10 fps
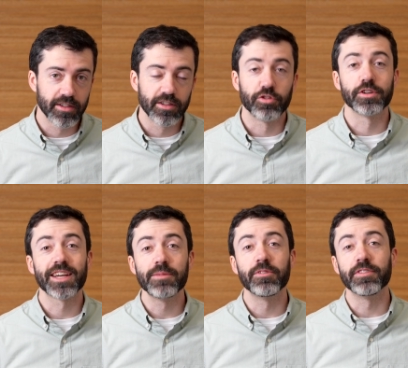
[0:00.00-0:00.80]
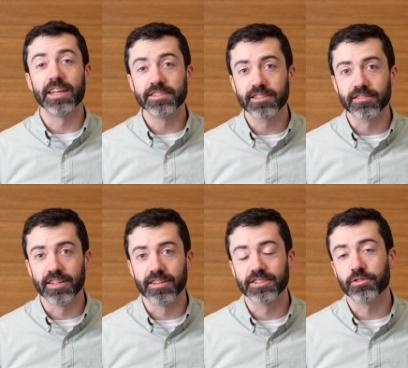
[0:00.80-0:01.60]
or a type of
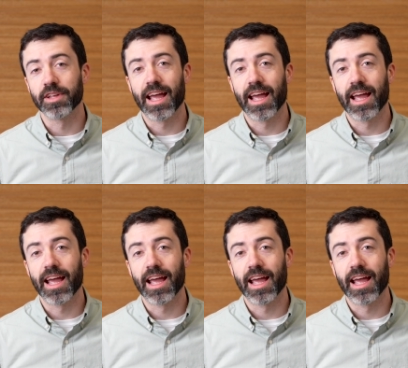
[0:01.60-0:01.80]
insulin that's only